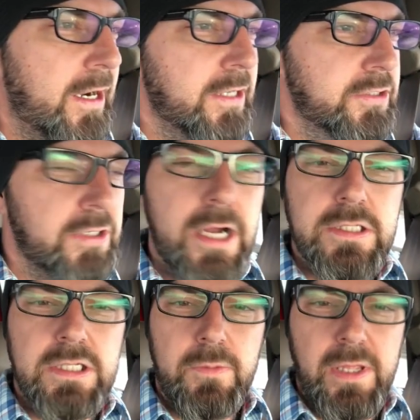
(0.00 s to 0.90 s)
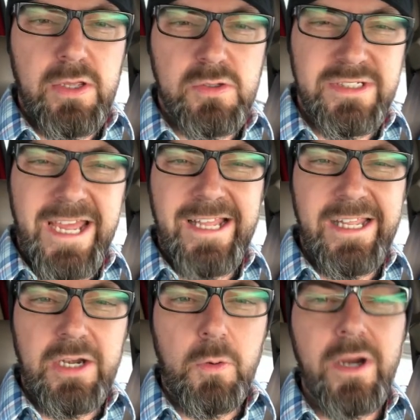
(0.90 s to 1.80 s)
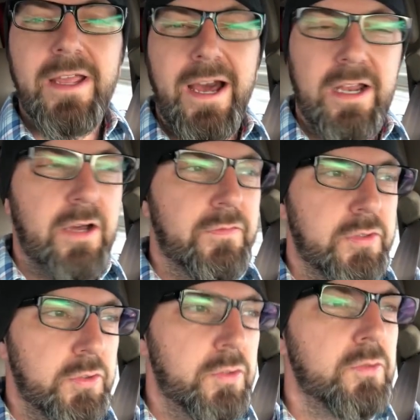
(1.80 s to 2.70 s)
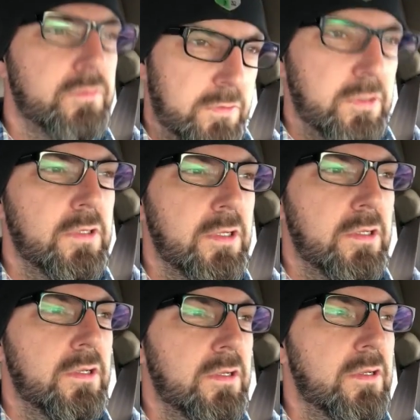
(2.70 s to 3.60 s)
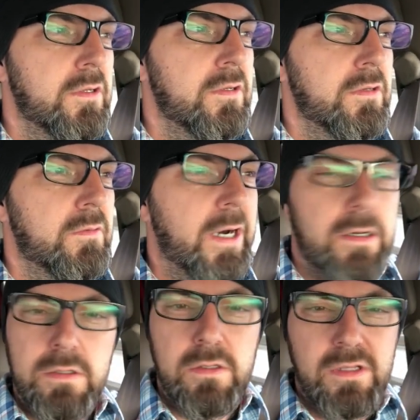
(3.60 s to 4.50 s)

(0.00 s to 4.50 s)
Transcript: our trucks that we use daily to work out of to, well,